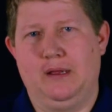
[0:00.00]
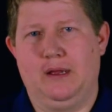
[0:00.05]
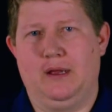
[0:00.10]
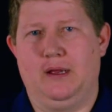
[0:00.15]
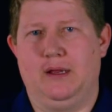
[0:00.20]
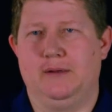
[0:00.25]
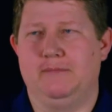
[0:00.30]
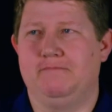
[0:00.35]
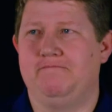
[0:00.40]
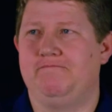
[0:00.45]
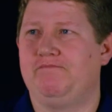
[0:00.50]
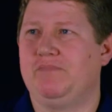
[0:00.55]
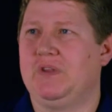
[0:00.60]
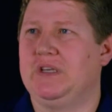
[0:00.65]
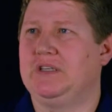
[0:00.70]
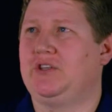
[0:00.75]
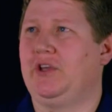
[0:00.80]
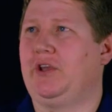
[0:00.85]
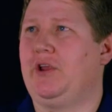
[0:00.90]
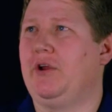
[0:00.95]
um,
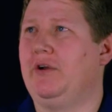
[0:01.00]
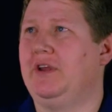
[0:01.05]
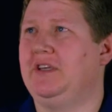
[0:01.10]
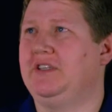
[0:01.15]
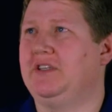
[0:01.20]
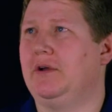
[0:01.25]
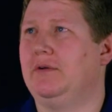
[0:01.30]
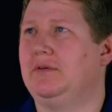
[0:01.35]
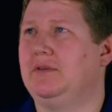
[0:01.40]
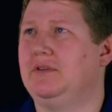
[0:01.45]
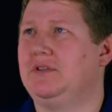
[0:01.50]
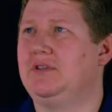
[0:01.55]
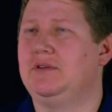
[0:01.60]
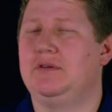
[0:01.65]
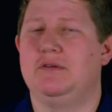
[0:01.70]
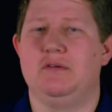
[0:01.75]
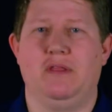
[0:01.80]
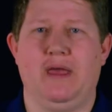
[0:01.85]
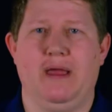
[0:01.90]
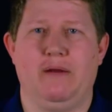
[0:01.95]
security zones
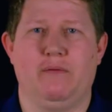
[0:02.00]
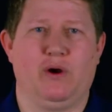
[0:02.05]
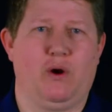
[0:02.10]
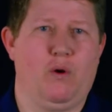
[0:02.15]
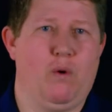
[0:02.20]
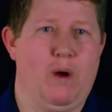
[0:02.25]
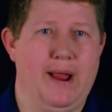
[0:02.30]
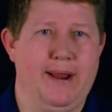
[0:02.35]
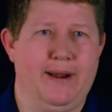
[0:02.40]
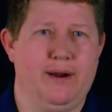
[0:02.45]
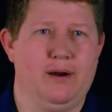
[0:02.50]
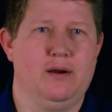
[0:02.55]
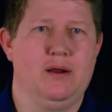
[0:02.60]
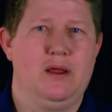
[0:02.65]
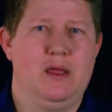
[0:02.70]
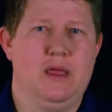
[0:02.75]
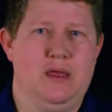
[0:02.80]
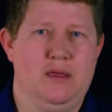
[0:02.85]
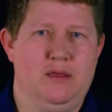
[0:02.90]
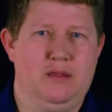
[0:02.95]
that require
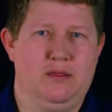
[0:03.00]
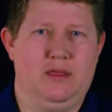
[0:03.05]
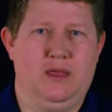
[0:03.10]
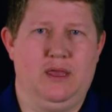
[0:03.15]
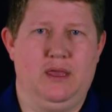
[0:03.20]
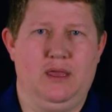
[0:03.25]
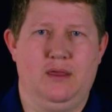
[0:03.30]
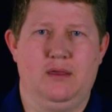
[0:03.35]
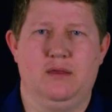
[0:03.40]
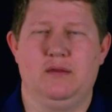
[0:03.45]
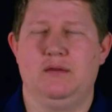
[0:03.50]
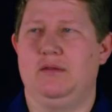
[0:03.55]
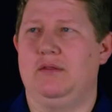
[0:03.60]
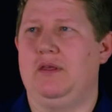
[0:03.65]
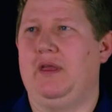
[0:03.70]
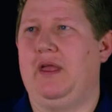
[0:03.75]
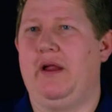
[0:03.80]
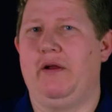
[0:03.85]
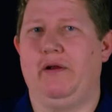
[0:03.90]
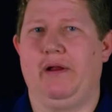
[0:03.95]
the,
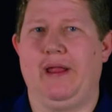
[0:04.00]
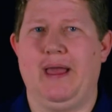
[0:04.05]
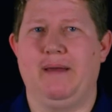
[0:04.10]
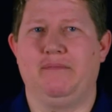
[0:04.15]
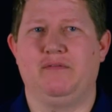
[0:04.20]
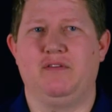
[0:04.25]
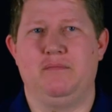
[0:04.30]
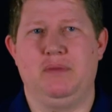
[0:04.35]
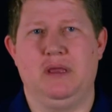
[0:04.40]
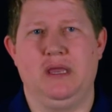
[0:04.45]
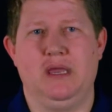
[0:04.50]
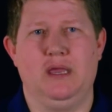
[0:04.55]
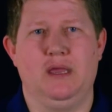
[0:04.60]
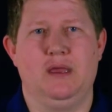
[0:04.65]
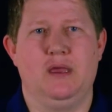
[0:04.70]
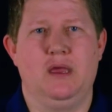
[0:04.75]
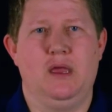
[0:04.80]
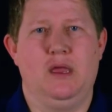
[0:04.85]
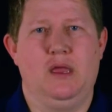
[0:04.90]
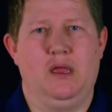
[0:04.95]
the air gap to
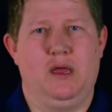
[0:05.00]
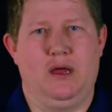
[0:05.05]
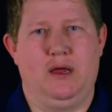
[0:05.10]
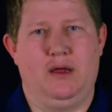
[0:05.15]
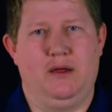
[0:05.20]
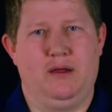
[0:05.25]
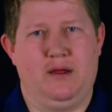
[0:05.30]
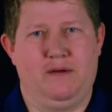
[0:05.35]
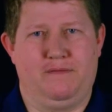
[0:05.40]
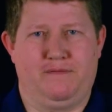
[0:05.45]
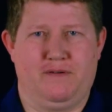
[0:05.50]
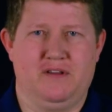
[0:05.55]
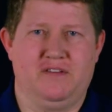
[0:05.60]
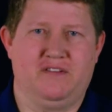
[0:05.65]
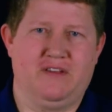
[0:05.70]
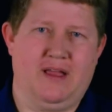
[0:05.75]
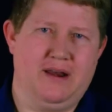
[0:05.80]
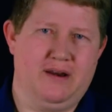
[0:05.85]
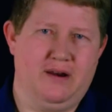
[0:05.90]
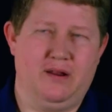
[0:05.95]
be uh, a front
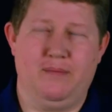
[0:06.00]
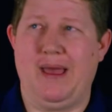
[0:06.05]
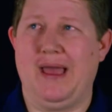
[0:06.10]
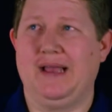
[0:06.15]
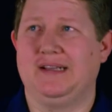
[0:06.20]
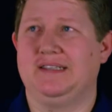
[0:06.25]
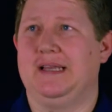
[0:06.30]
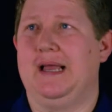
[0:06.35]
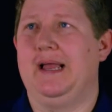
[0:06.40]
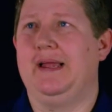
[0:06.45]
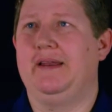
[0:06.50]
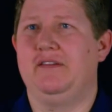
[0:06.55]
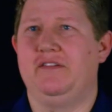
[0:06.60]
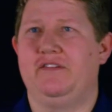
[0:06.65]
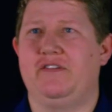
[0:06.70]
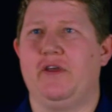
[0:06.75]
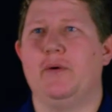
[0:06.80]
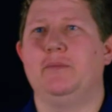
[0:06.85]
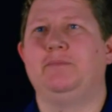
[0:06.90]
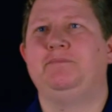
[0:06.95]
side and a back side. And
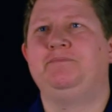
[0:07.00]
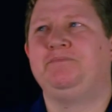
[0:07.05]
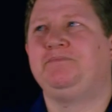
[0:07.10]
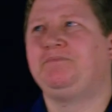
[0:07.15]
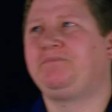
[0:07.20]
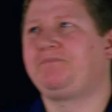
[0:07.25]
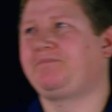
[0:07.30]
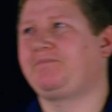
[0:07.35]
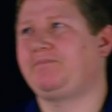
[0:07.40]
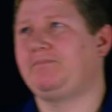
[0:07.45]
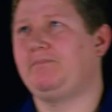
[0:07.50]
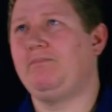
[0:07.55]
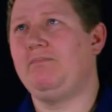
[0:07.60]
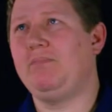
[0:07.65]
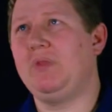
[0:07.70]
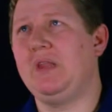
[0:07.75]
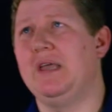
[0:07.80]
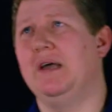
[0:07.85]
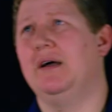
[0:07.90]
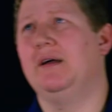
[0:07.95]
so
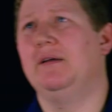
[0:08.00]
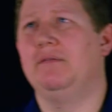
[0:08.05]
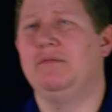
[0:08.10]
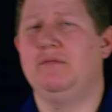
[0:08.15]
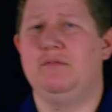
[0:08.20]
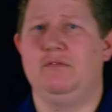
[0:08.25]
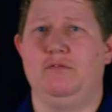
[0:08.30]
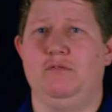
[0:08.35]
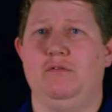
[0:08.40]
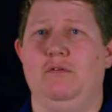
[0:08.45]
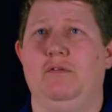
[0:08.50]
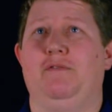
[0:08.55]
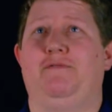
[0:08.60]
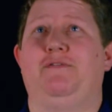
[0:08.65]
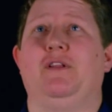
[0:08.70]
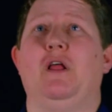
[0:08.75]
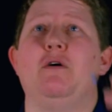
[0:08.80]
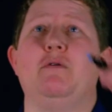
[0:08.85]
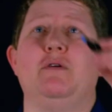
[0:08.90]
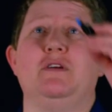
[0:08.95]
uh,
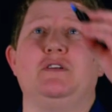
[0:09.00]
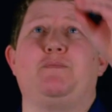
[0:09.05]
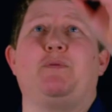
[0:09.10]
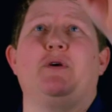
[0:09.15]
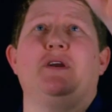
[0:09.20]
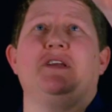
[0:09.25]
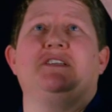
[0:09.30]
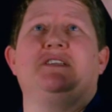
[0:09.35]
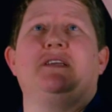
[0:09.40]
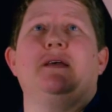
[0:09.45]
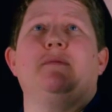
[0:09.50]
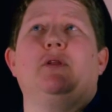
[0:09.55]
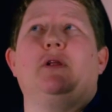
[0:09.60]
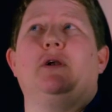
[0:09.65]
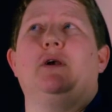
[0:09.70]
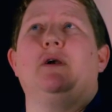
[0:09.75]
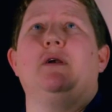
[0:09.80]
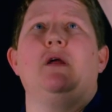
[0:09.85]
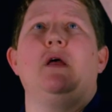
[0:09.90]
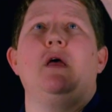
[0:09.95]
flow is pretty
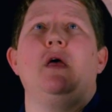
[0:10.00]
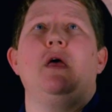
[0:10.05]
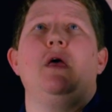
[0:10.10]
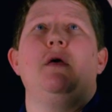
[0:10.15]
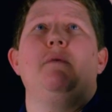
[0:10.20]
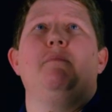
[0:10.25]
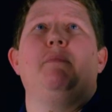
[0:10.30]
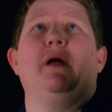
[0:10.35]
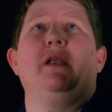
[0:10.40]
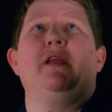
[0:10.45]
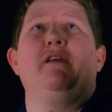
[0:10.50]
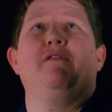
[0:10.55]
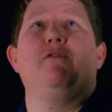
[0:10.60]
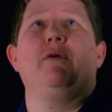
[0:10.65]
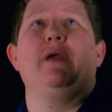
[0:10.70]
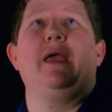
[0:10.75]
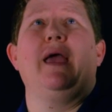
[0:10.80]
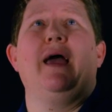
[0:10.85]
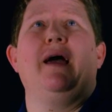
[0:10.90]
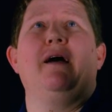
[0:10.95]
similar, but if
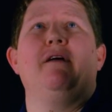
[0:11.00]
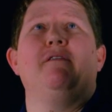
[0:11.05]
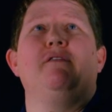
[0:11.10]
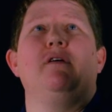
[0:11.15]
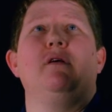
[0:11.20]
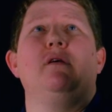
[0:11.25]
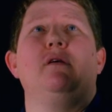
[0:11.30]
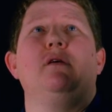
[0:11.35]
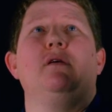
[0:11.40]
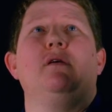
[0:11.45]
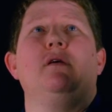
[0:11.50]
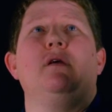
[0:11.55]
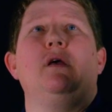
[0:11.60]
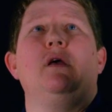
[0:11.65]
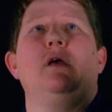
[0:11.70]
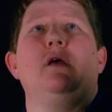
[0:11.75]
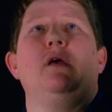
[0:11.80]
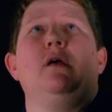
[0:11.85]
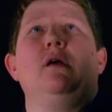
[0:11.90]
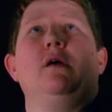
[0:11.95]
we have
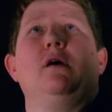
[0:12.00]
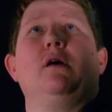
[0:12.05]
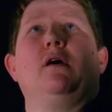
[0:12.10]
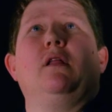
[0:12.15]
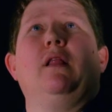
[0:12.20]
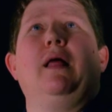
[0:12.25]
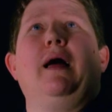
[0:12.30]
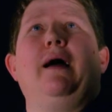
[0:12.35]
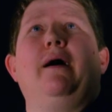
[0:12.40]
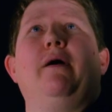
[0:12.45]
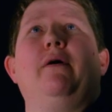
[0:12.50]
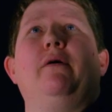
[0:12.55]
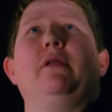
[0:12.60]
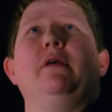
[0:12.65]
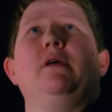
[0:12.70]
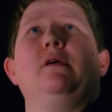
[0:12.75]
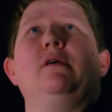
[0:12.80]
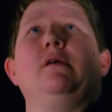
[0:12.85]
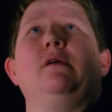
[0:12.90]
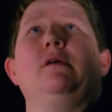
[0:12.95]
a cloud